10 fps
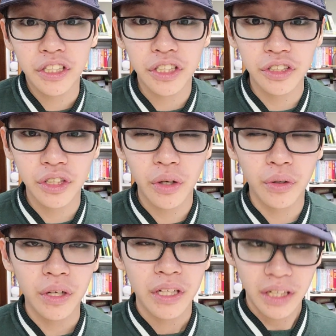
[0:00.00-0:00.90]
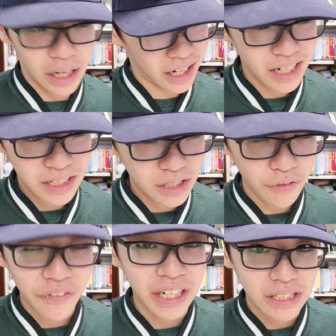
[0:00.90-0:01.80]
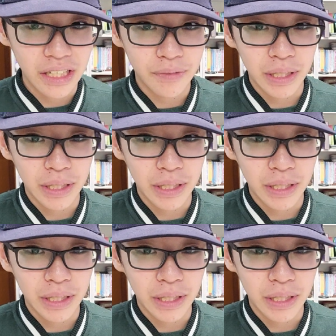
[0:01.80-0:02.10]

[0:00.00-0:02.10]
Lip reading: just to fix it,